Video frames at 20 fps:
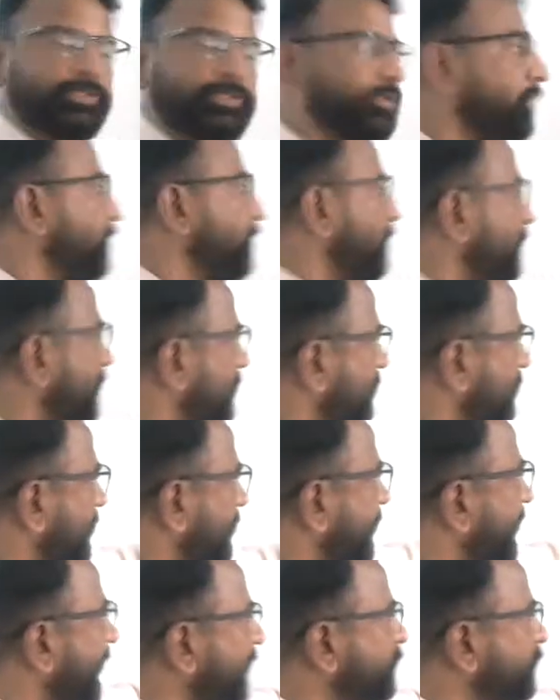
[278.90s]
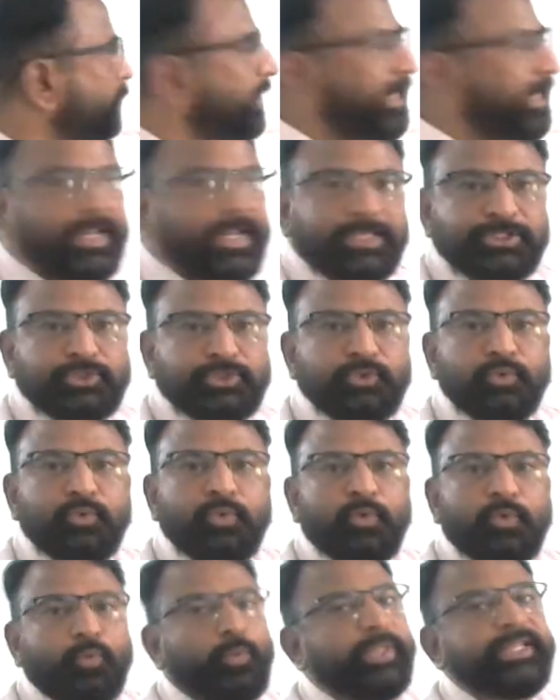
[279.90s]
So x1 and
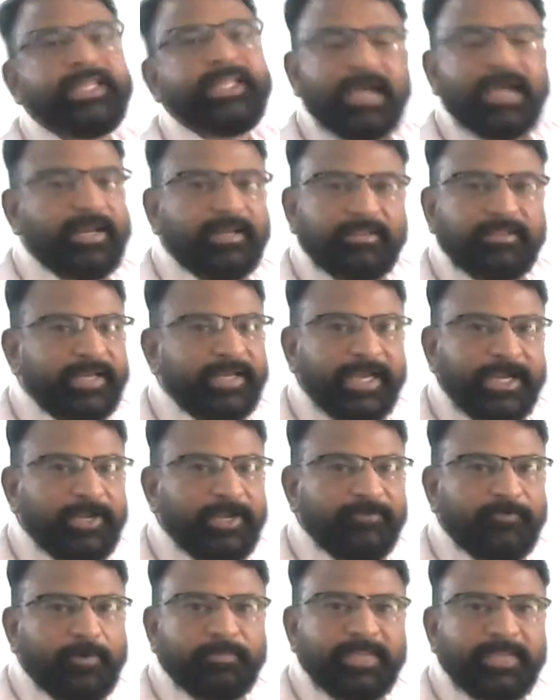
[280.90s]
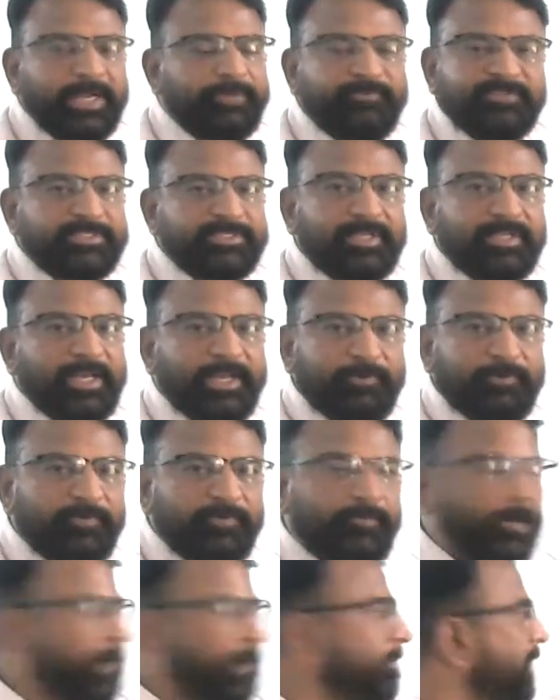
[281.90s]
x2 when they are in the native form, that is in the liquid
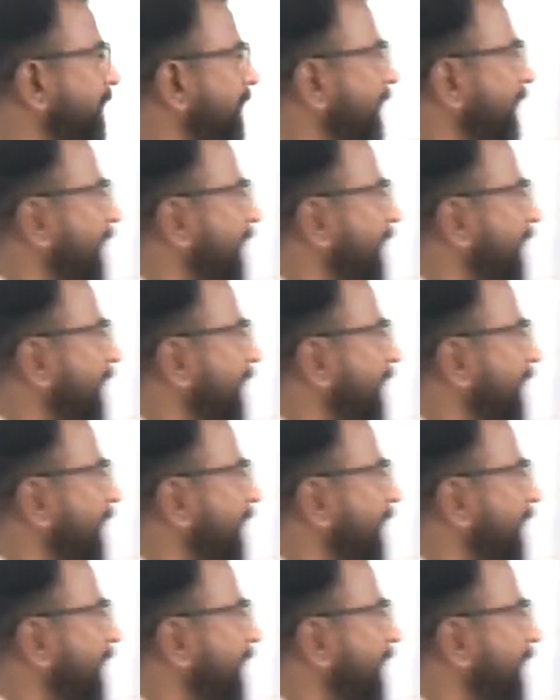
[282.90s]
form,